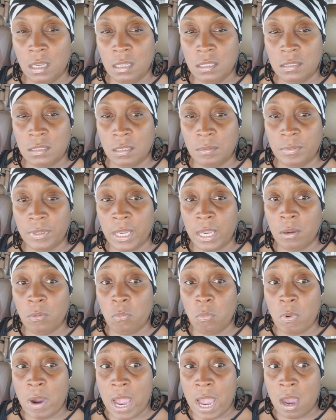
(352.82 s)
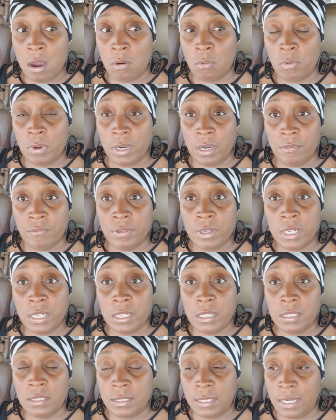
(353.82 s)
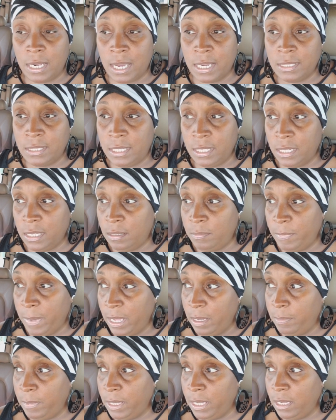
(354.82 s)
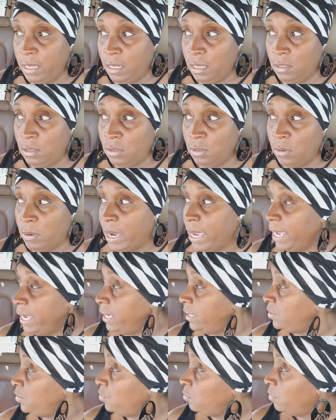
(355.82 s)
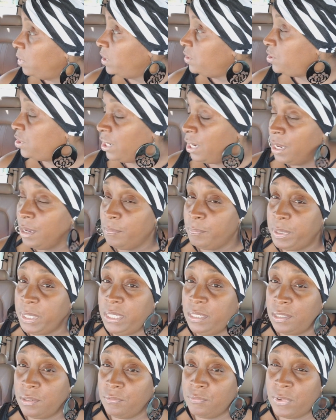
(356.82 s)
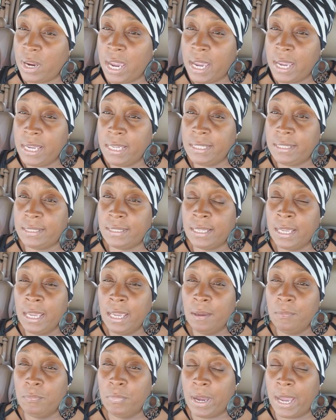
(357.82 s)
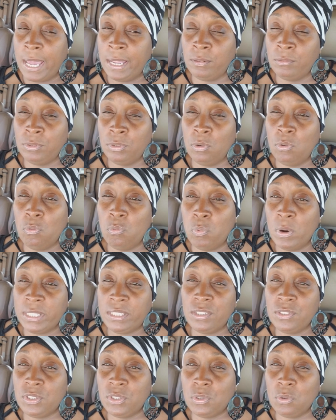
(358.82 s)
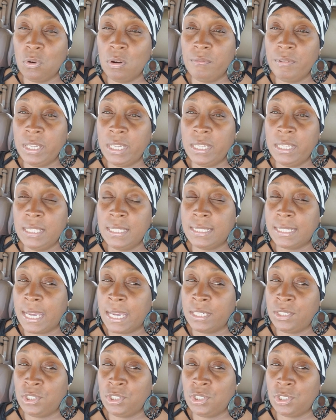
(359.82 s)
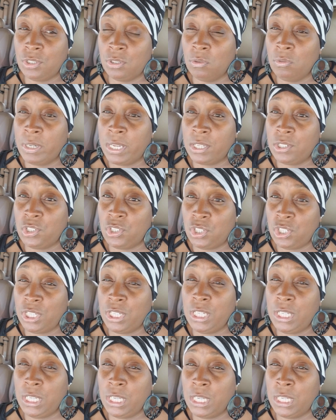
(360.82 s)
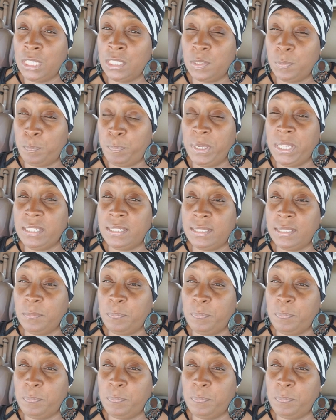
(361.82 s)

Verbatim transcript: So I'm like, wow, whatever it is that I did, maybe, you know, I ate too much peas and rice. I don't know what the story is. I just know that she is pissed to